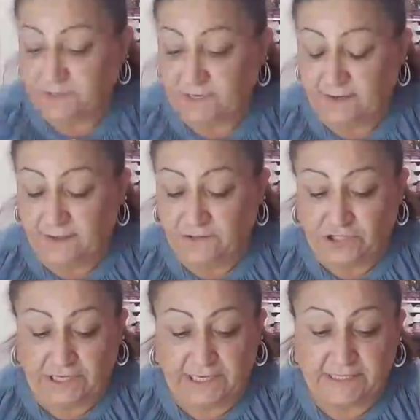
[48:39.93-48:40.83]
she loves
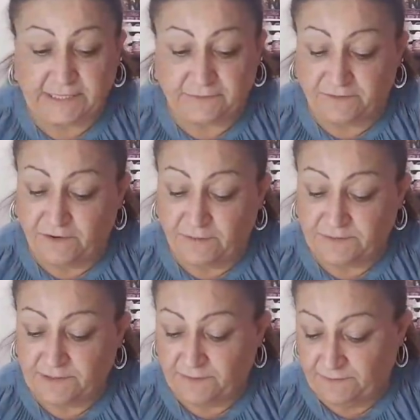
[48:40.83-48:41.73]
chickens and farm
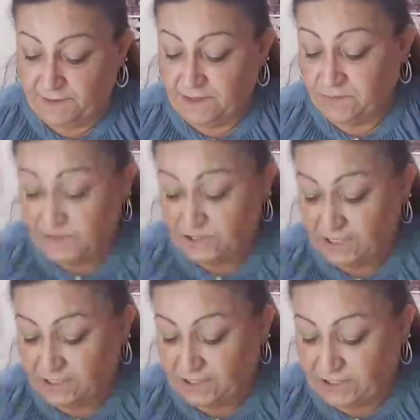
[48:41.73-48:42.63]
stuff,
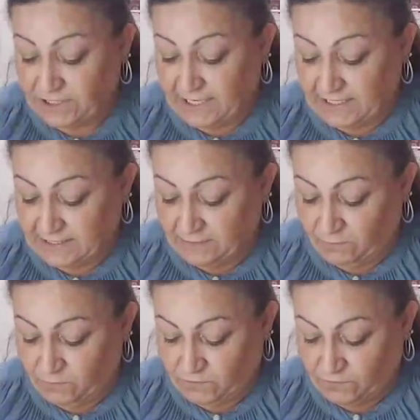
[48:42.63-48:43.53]
especially chickens
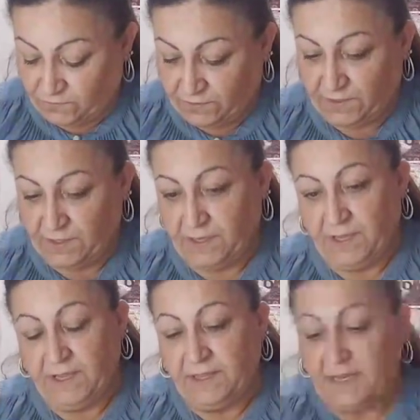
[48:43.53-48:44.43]
and roosters.
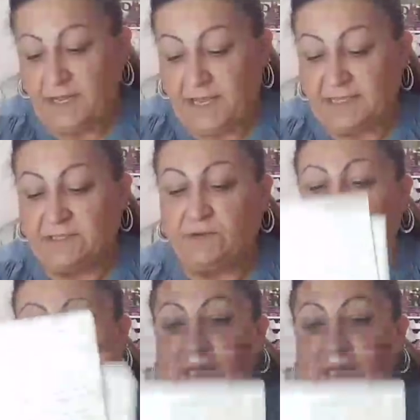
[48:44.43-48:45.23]
Then he has two of